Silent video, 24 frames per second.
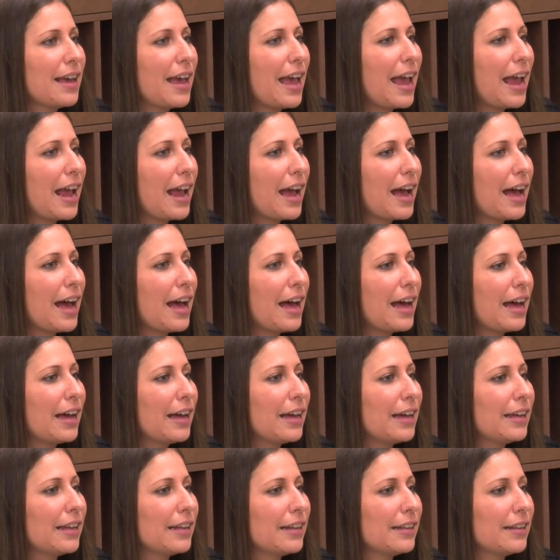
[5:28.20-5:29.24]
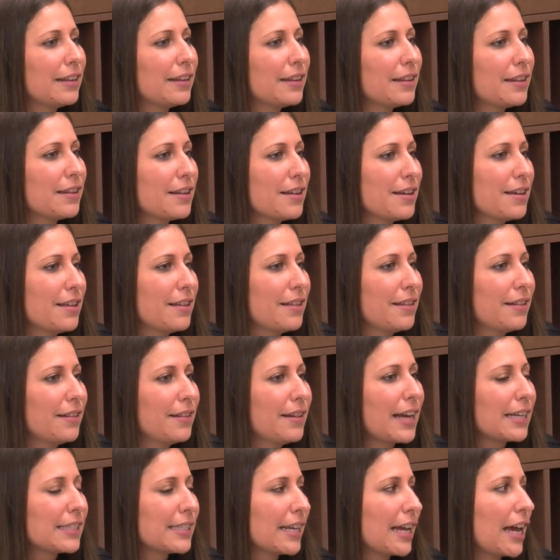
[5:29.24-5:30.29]
and
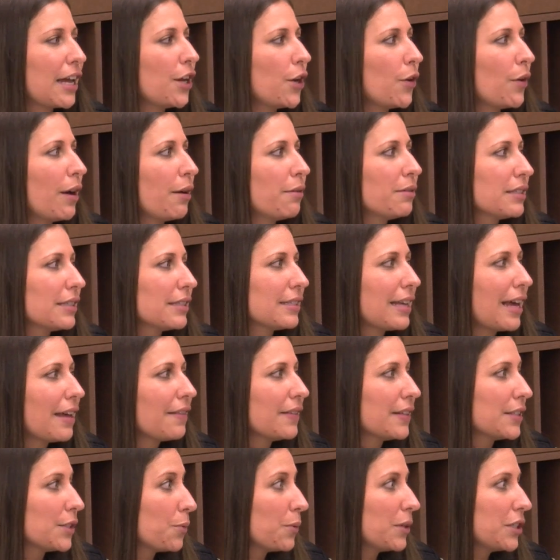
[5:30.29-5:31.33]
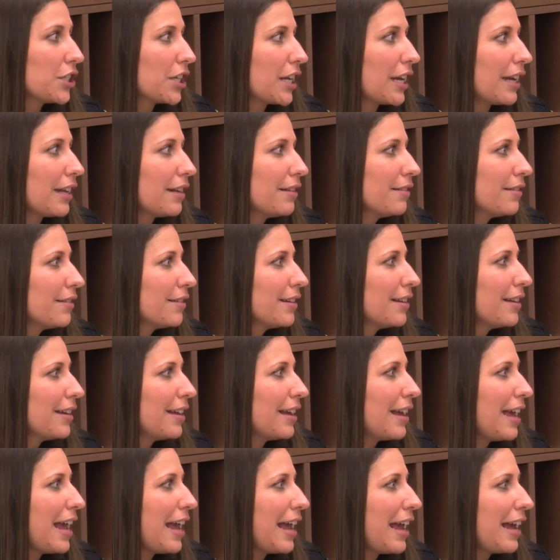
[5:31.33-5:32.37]
next thing I knew, I was assigned this wish kid,
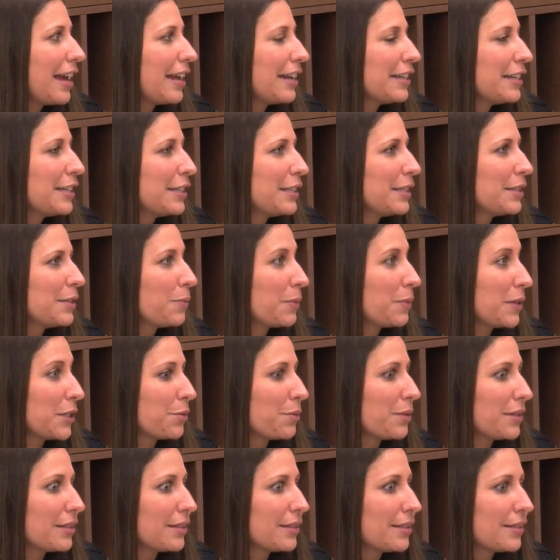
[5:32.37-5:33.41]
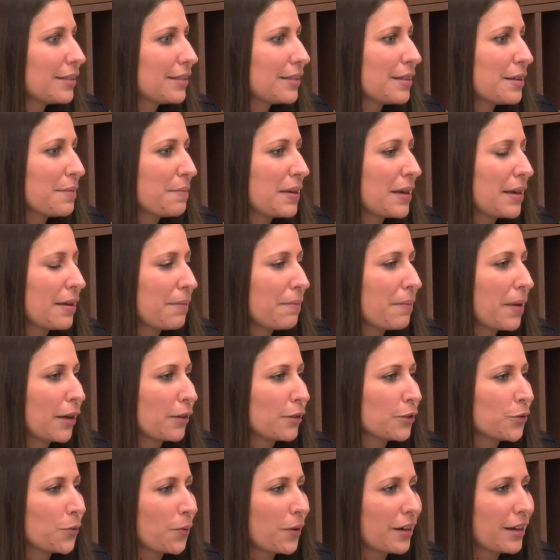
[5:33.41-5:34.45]
and his wish was to meet
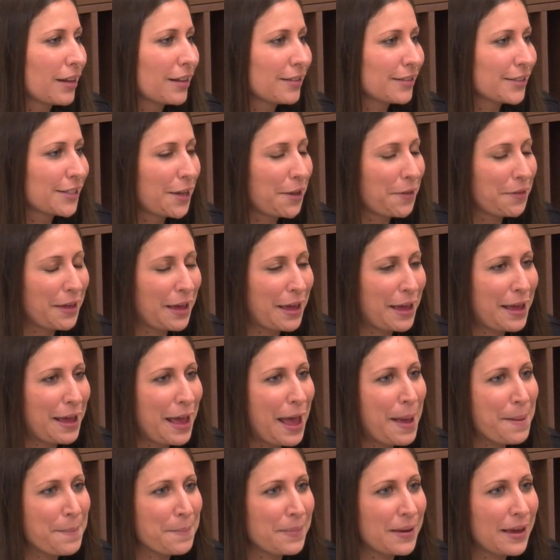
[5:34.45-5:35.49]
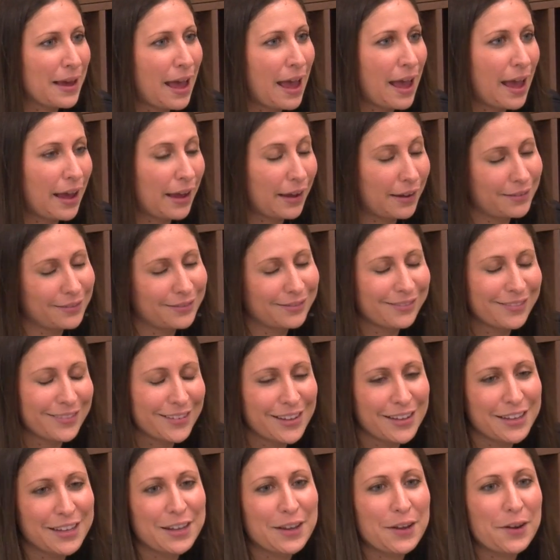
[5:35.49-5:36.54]
Michael Jordan, so the NBA
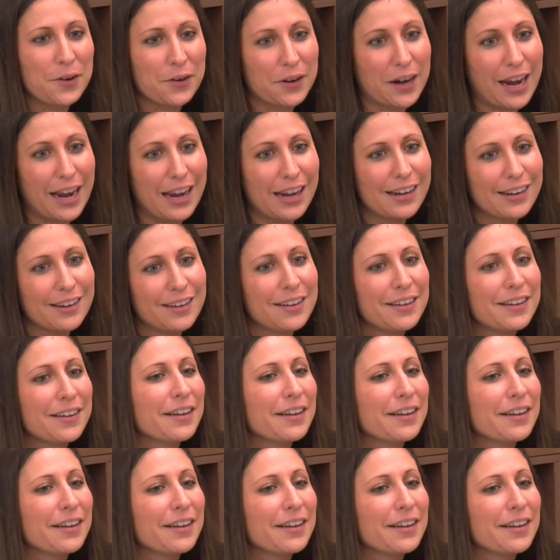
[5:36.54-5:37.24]
great.